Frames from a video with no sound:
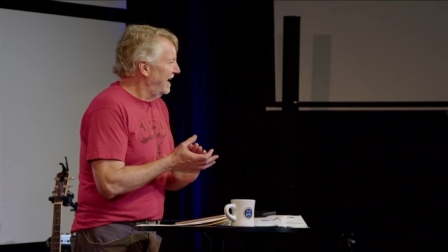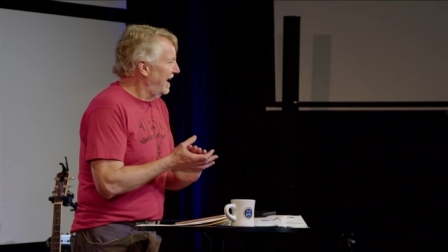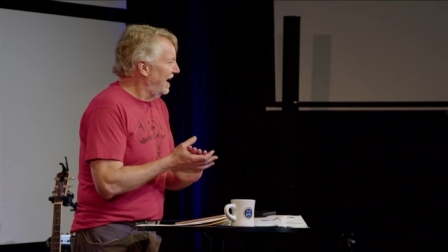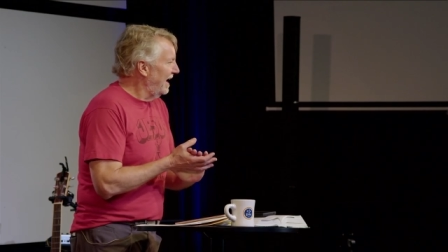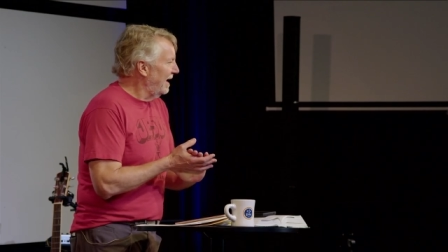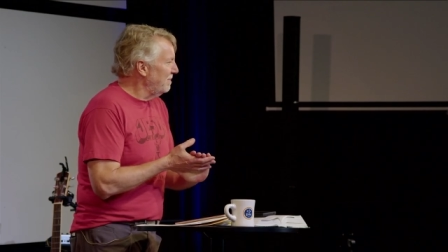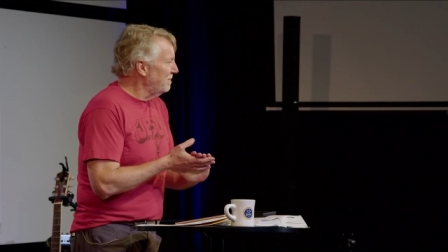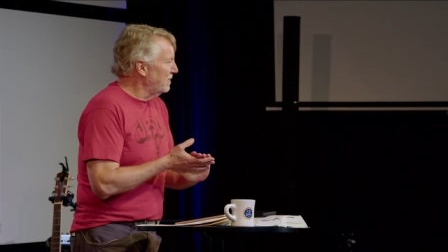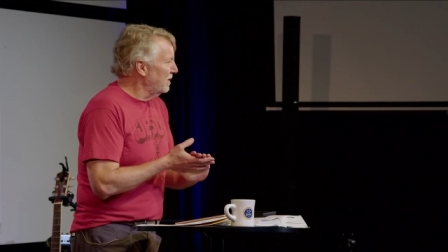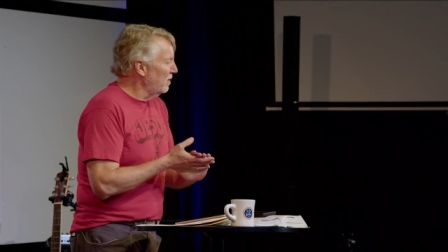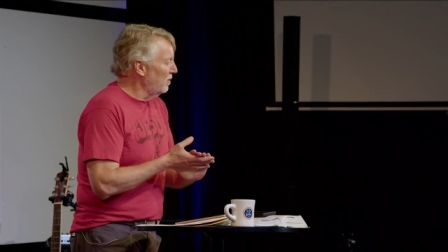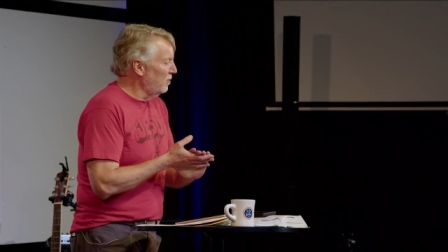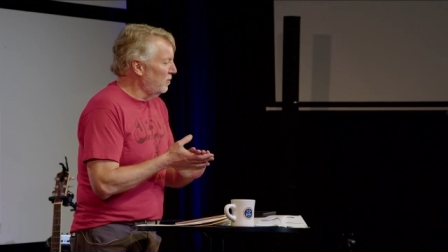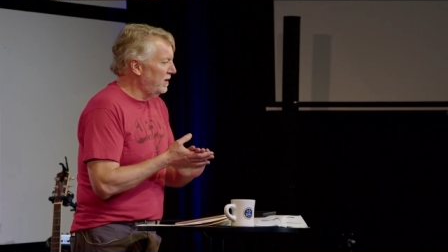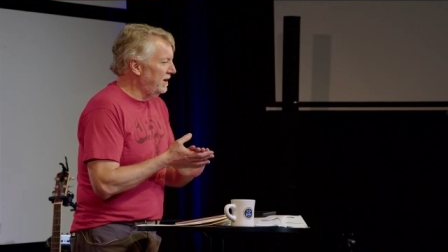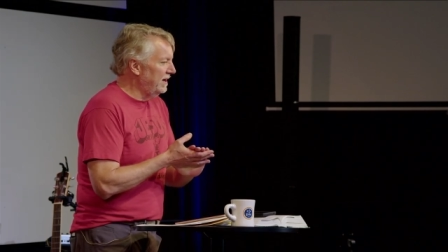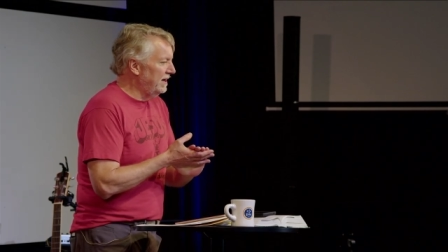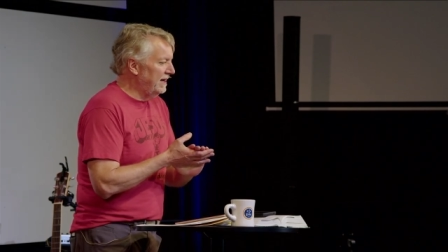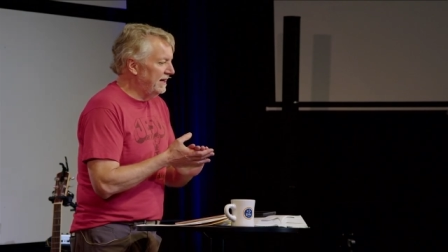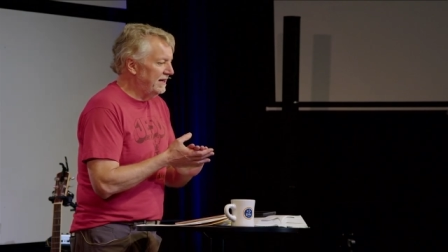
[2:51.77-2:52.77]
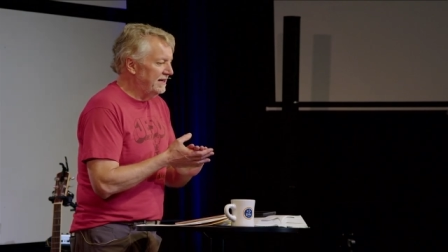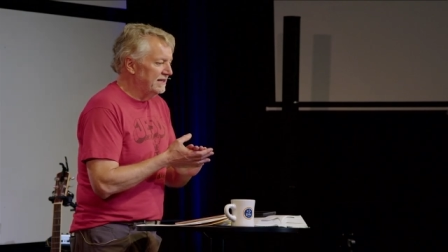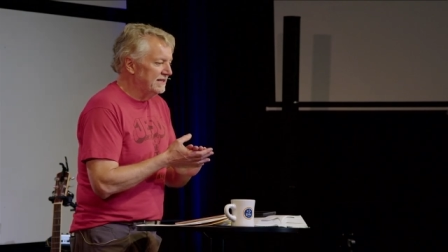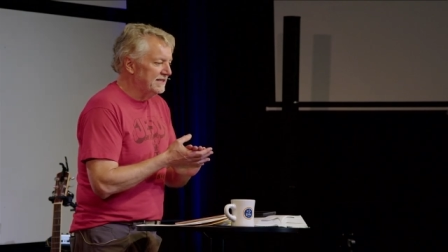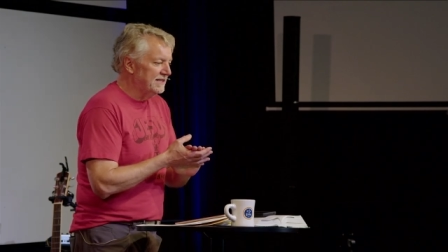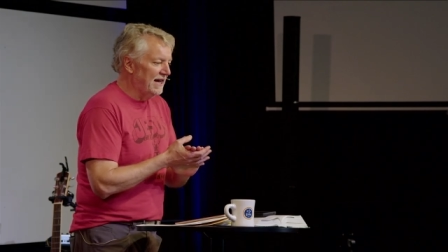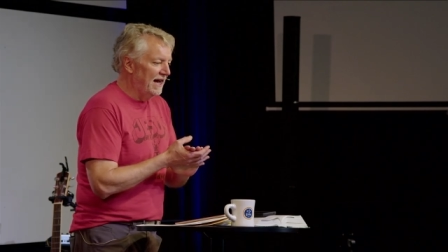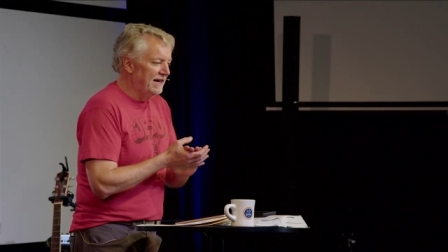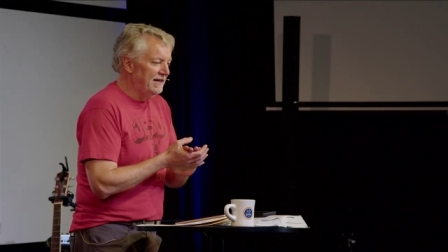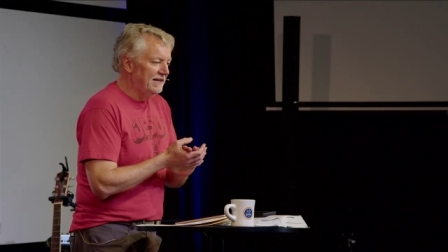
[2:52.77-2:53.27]
Um, we
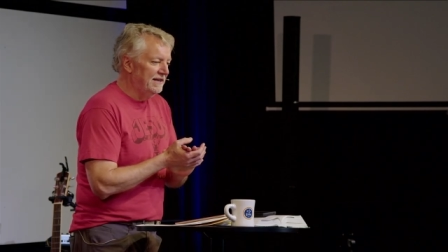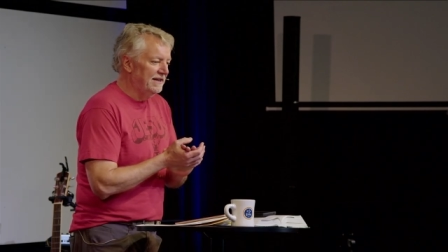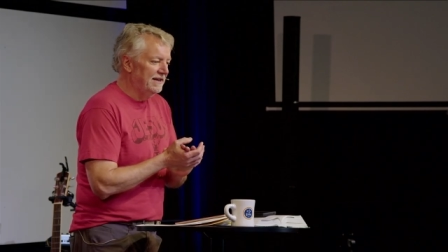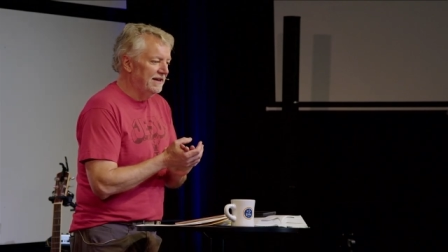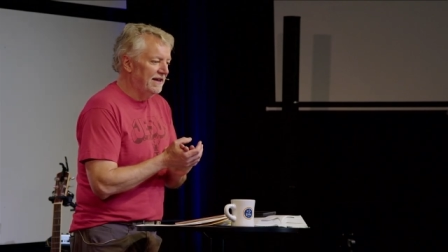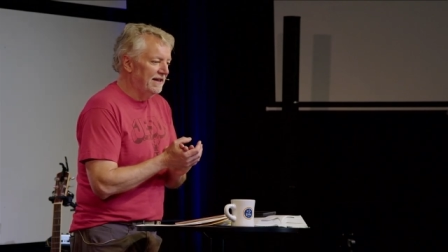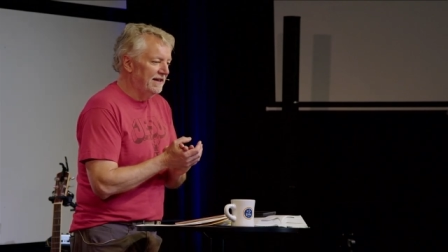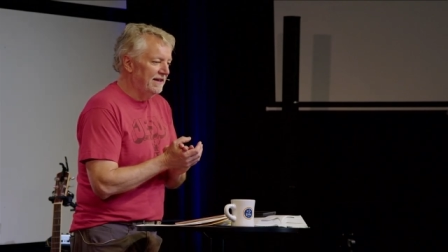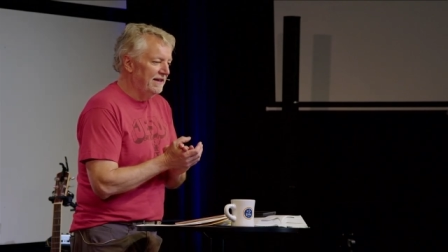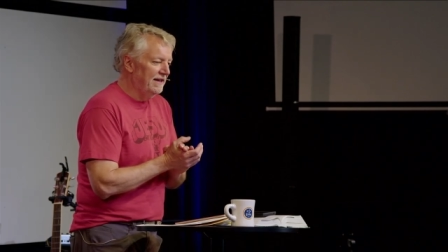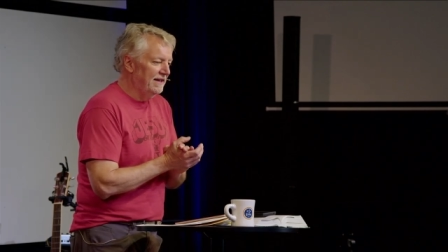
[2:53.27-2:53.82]
decided uh,